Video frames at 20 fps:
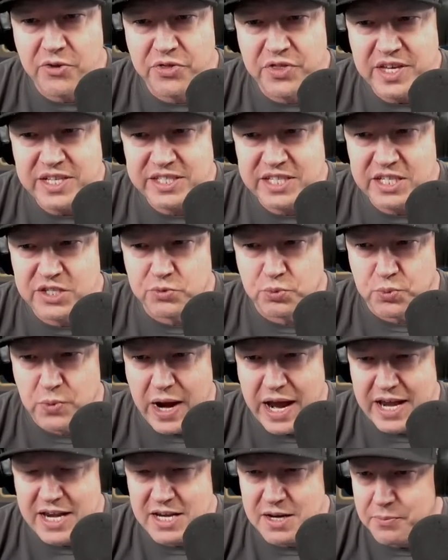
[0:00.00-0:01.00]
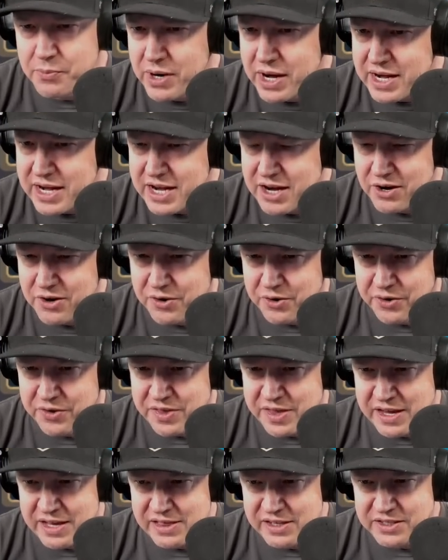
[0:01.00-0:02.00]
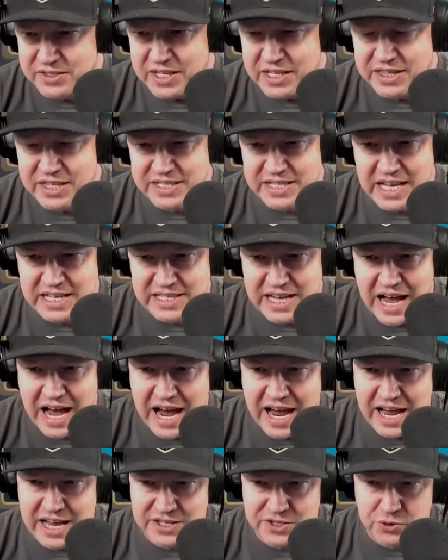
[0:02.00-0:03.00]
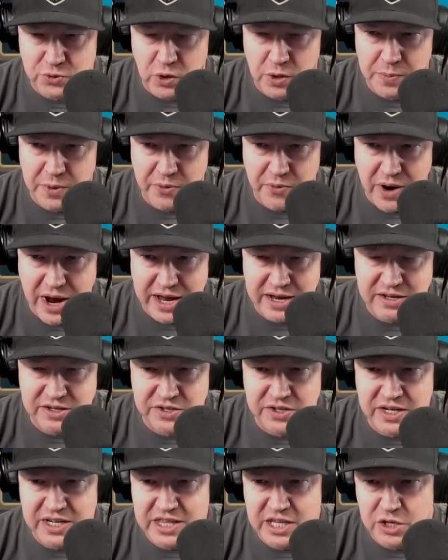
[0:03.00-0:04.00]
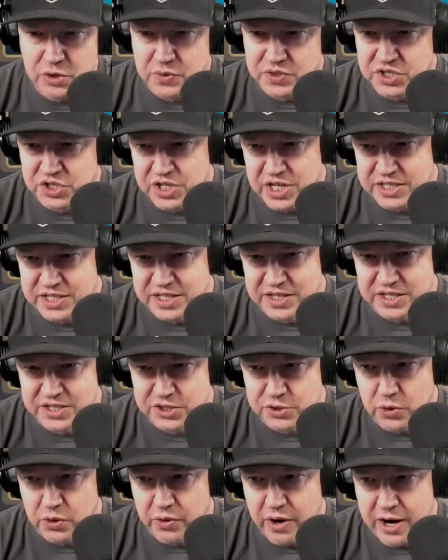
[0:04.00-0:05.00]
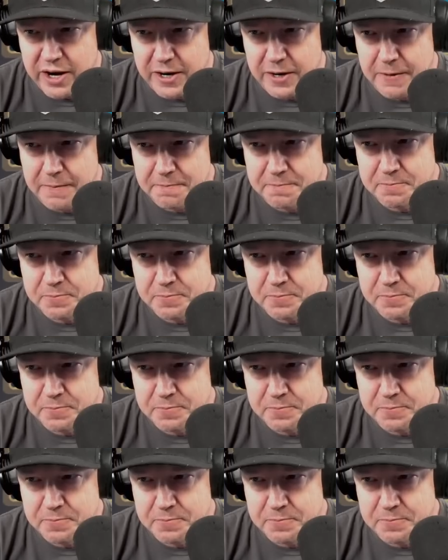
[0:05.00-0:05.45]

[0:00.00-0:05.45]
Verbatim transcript: This is random right here, or it looks like this has a high assortment, right? Is there anything you would suggest in this store right here?